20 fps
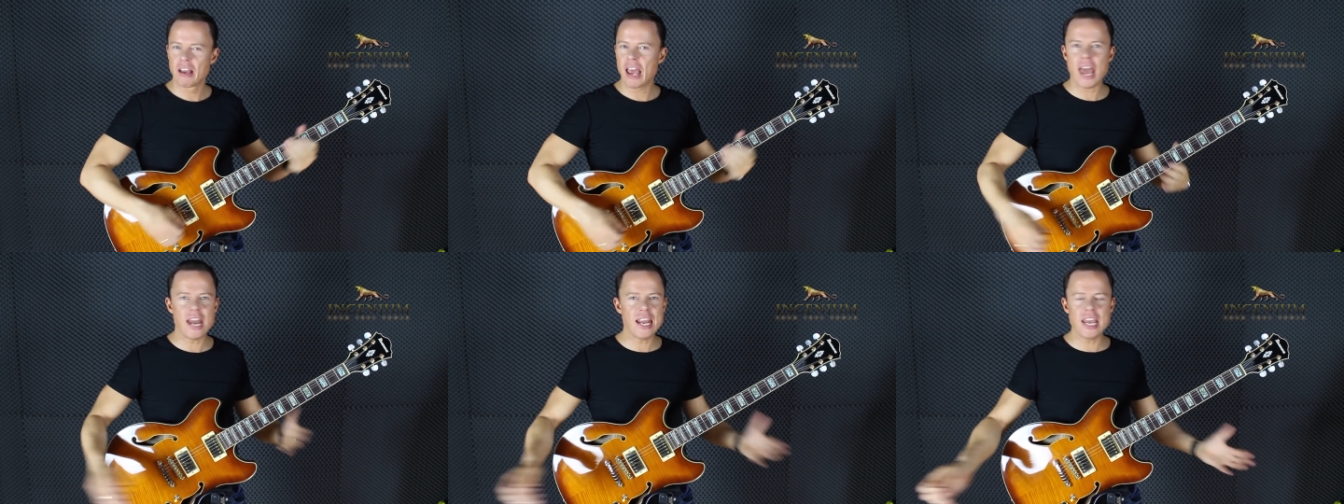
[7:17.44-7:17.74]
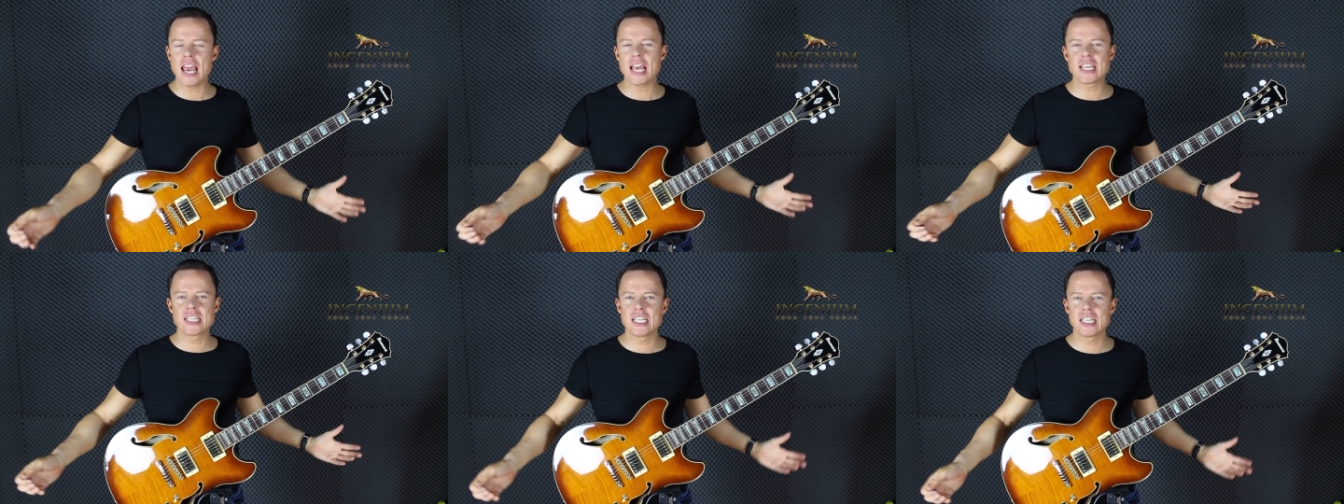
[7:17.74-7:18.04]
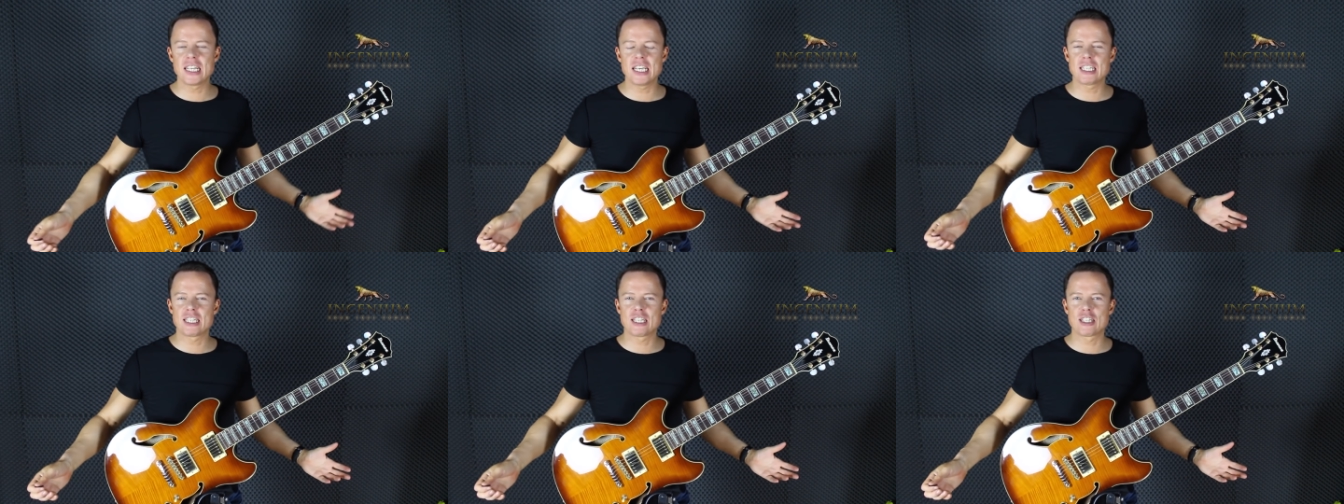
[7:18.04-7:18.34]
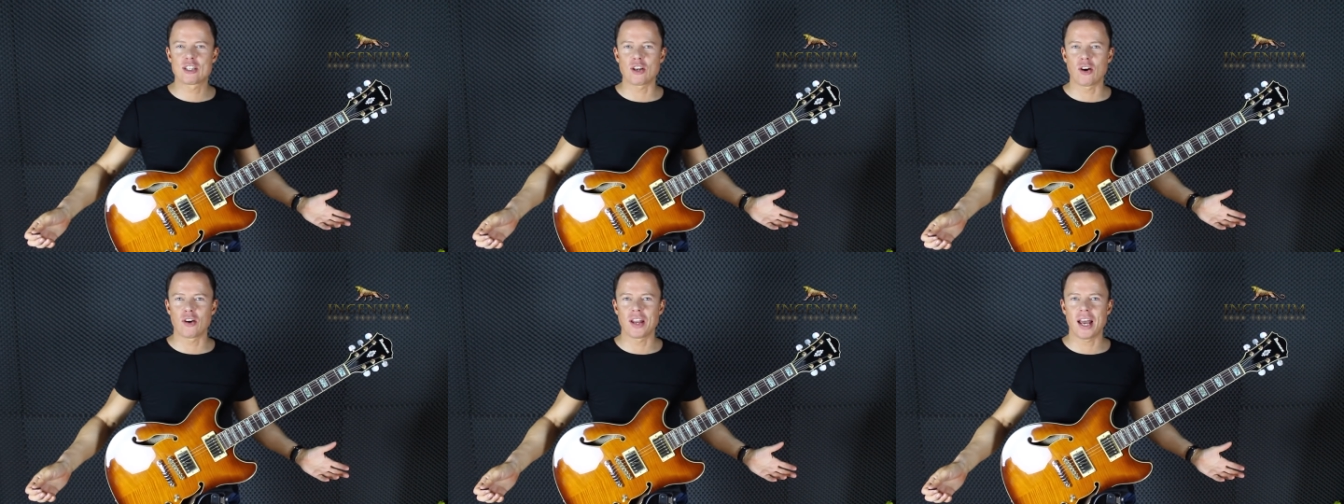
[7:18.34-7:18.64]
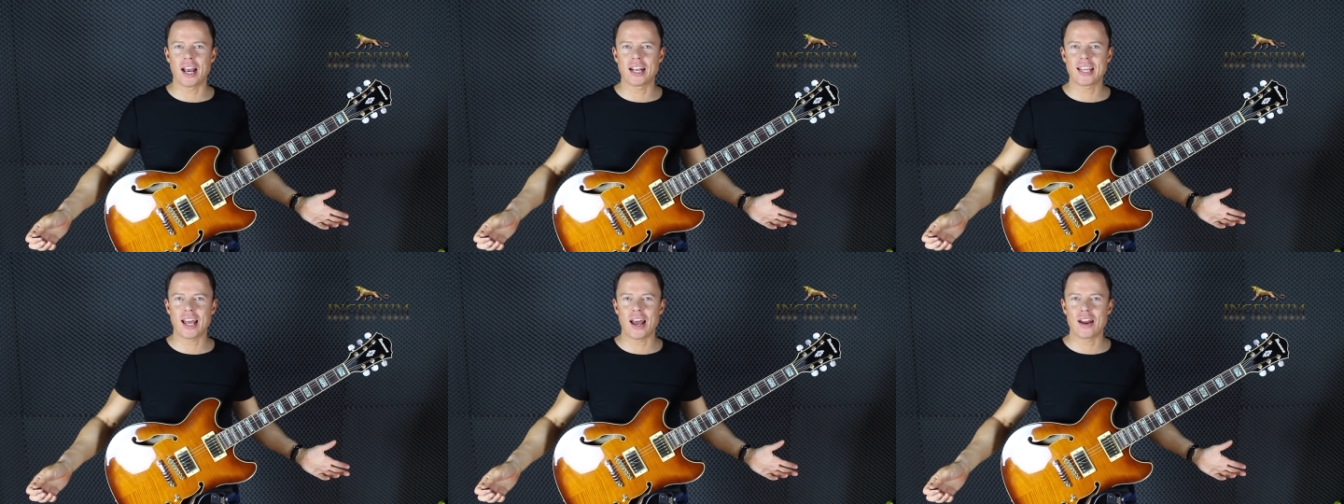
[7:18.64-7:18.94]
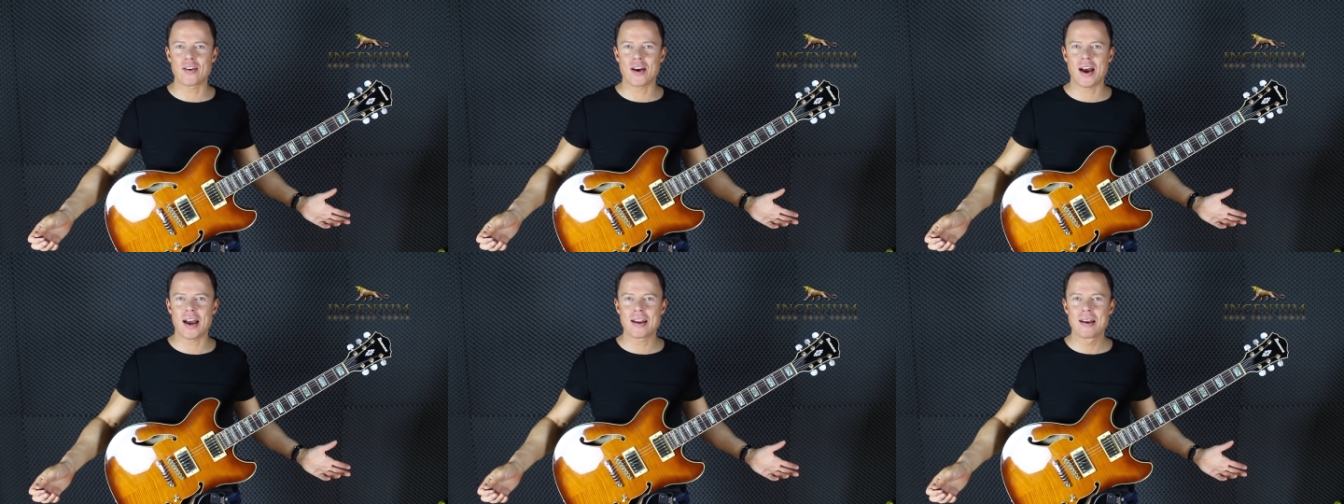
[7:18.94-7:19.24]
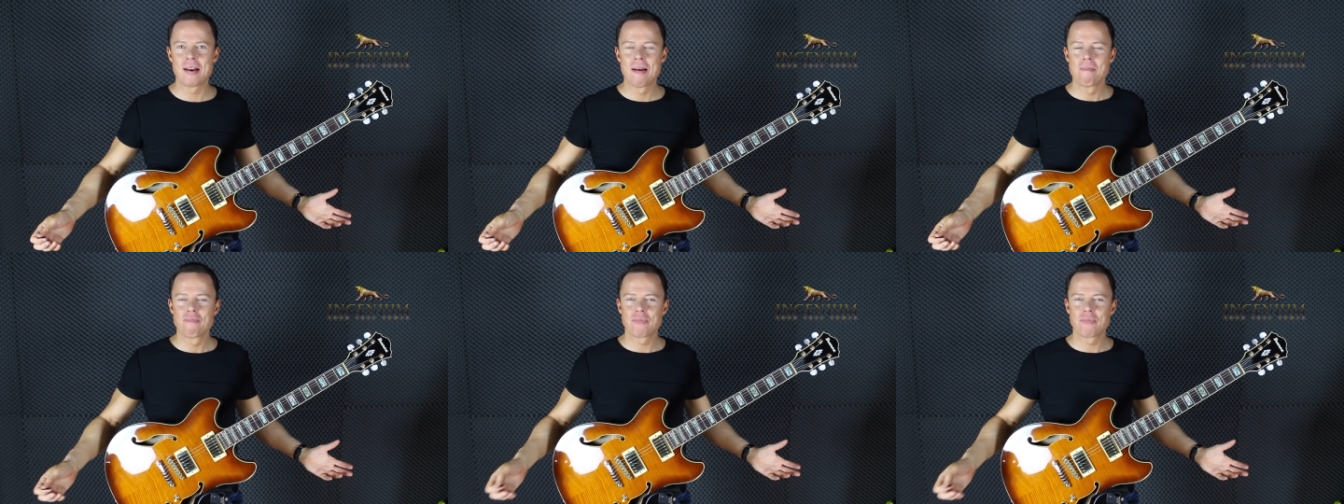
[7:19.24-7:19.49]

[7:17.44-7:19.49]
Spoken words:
Any AC/DC song like that, right?